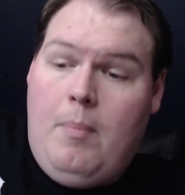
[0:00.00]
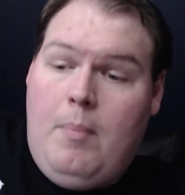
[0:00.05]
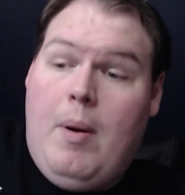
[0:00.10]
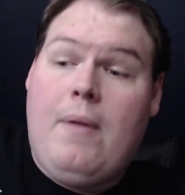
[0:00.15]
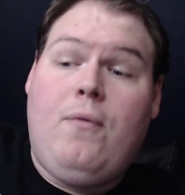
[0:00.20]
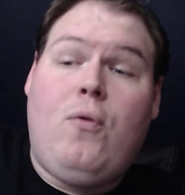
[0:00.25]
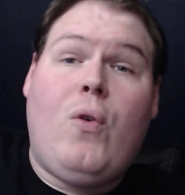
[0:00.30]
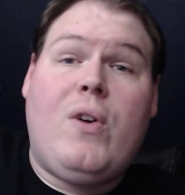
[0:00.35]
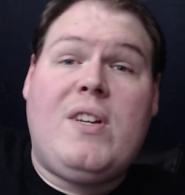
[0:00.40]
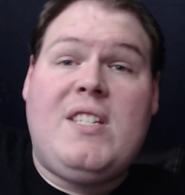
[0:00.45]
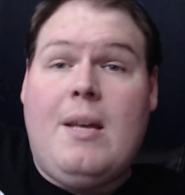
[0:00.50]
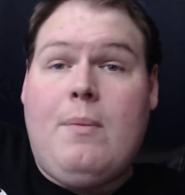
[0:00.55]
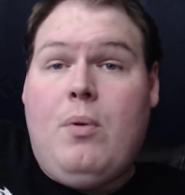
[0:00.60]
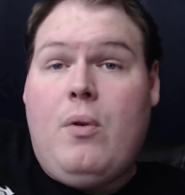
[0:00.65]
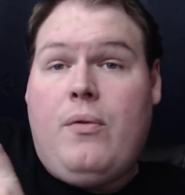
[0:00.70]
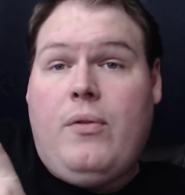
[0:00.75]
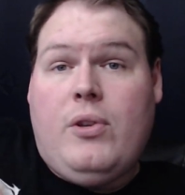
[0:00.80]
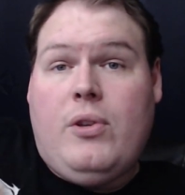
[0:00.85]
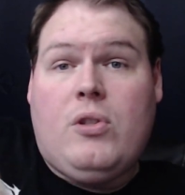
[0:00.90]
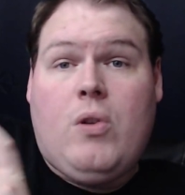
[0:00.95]
But for
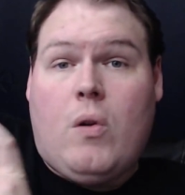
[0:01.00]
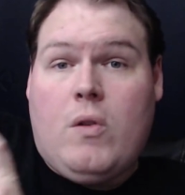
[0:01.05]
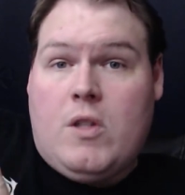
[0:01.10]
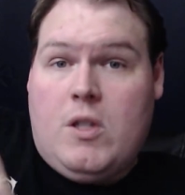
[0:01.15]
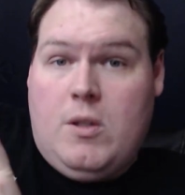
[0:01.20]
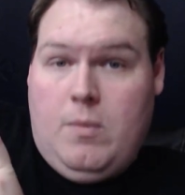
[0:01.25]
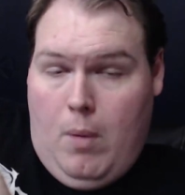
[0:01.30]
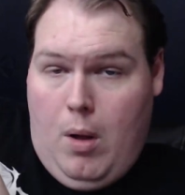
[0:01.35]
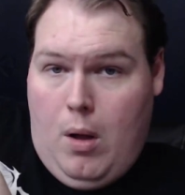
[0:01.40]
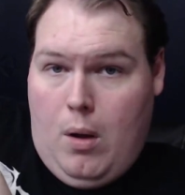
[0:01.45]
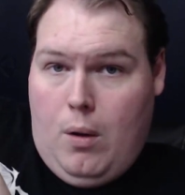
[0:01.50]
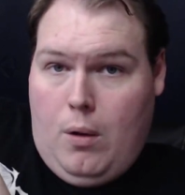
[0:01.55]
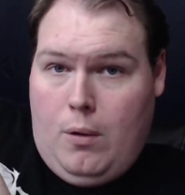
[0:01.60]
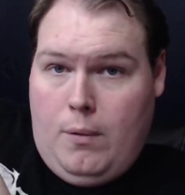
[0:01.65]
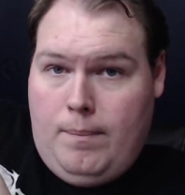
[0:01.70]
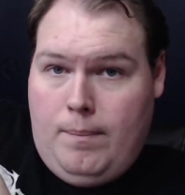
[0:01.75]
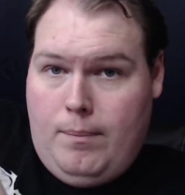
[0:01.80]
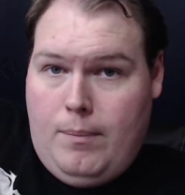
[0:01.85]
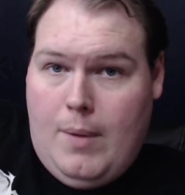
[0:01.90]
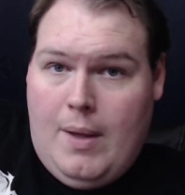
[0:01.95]
example, if you start
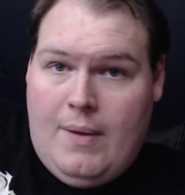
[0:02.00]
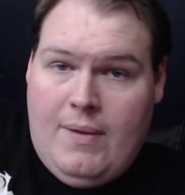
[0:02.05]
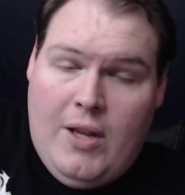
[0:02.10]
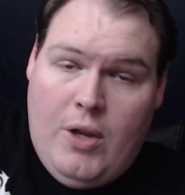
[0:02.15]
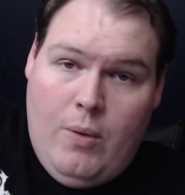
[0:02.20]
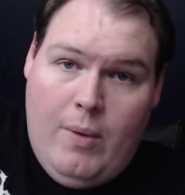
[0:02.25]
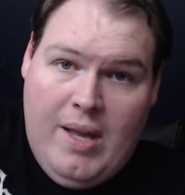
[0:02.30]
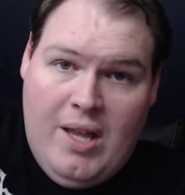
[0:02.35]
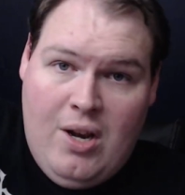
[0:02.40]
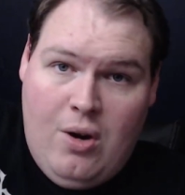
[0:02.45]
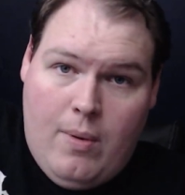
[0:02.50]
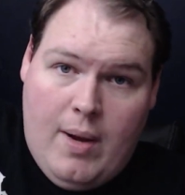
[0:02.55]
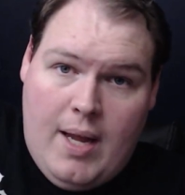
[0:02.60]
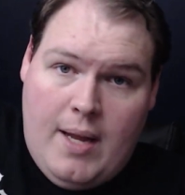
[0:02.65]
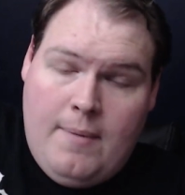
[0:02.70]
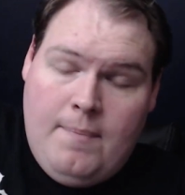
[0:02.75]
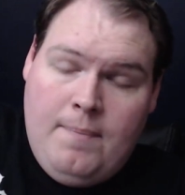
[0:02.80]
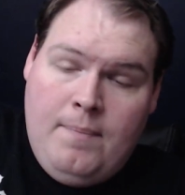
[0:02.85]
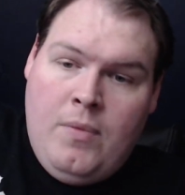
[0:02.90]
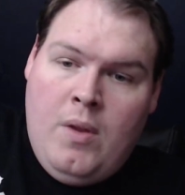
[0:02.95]
small and then you
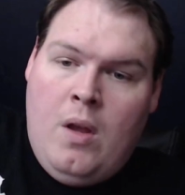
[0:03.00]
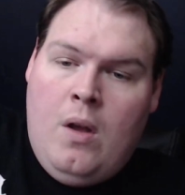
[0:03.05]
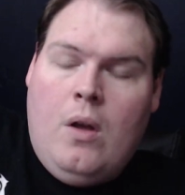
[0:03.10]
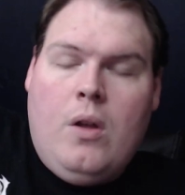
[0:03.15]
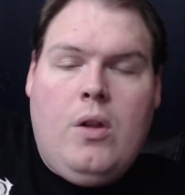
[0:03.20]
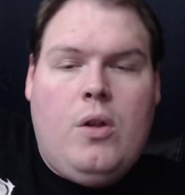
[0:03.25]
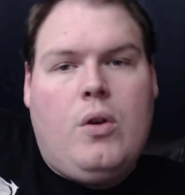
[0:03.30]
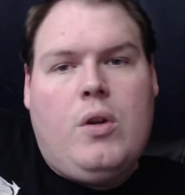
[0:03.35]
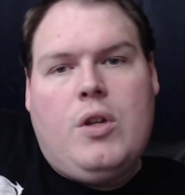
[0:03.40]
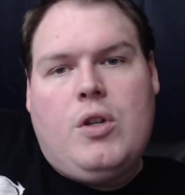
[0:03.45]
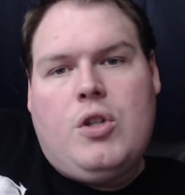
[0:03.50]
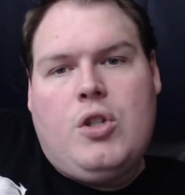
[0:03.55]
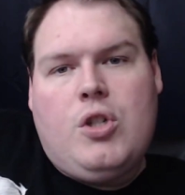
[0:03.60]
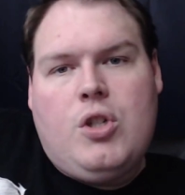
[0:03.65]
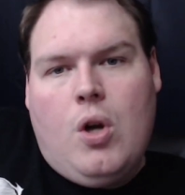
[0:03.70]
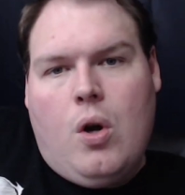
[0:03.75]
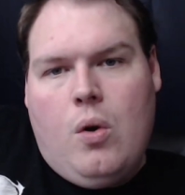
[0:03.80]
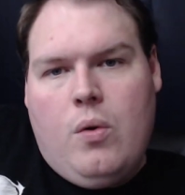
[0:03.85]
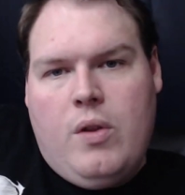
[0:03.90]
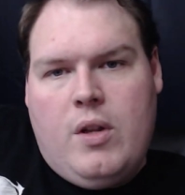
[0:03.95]
iterate, you can
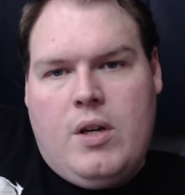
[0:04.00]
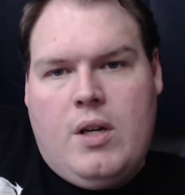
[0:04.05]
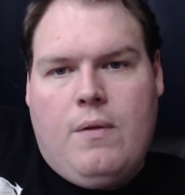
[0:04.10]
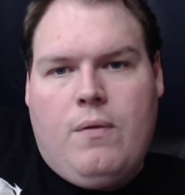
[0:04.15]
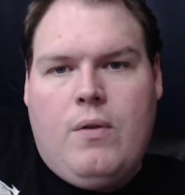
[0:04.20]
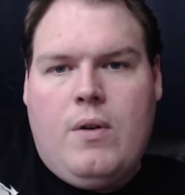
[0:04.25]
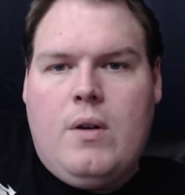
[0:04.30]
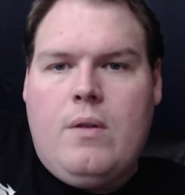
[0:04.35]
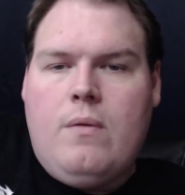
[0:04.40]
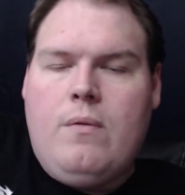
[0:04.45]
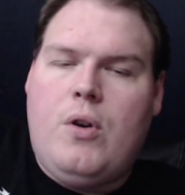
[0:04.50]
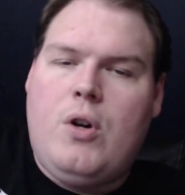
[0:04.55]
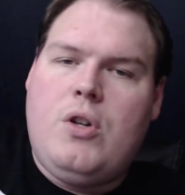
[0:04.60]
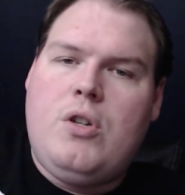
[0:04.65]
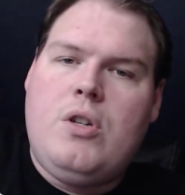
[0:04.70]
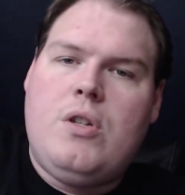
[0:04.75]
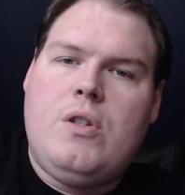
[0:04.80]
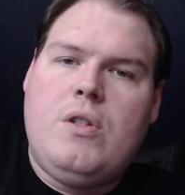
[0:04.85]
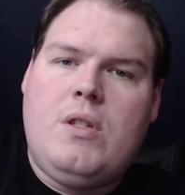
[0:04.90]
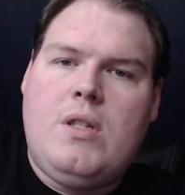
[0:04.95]
show the different
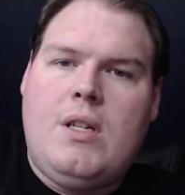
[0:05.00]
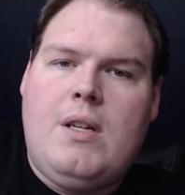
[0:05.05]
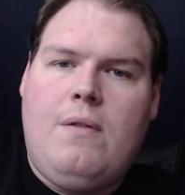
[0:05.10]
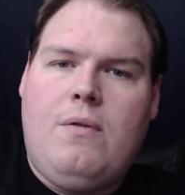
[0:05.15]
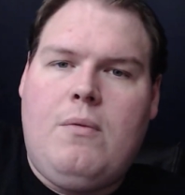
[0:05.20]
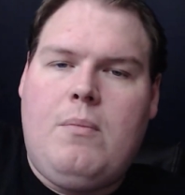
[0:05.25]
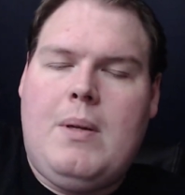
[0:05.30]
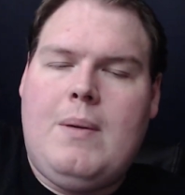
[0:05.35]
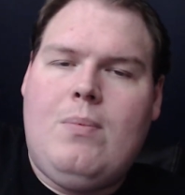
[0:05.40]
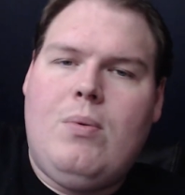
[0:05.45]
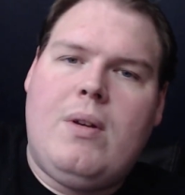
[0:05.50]
versions to different